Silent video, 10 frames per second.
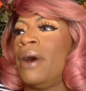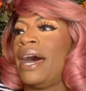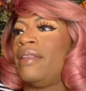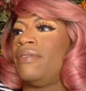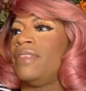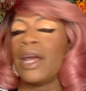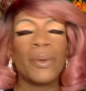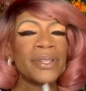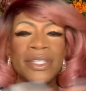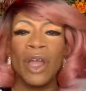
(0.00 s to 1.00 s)
but
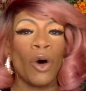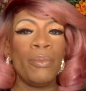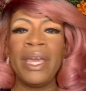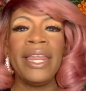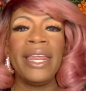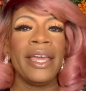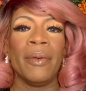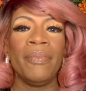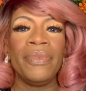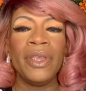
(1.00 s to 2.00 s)
there was no
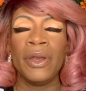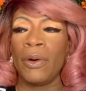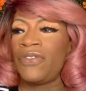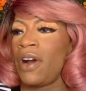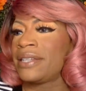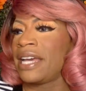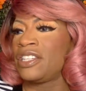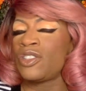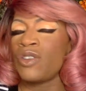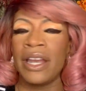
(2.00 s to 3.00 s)
medium you know, as far as
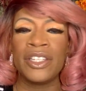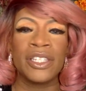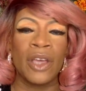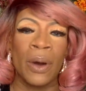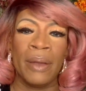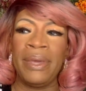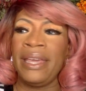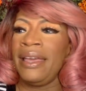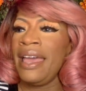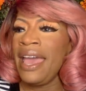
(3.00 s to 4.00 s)
like just trying to just go
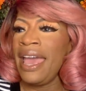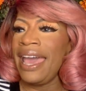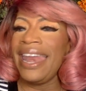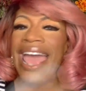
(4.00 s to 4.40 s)
and be